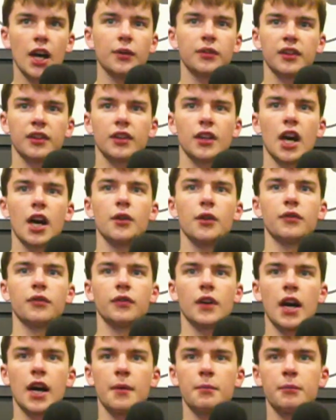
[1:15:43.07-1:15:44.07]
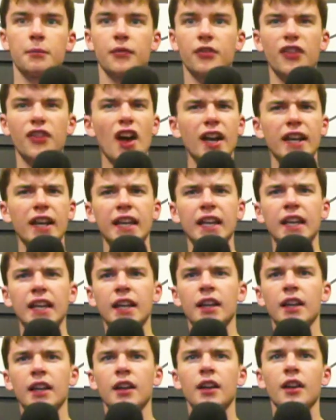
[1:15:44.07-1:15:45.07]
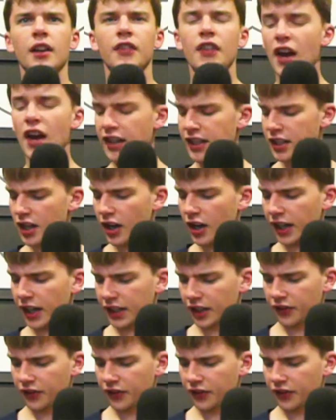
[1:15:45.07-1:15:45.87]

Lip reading: 39,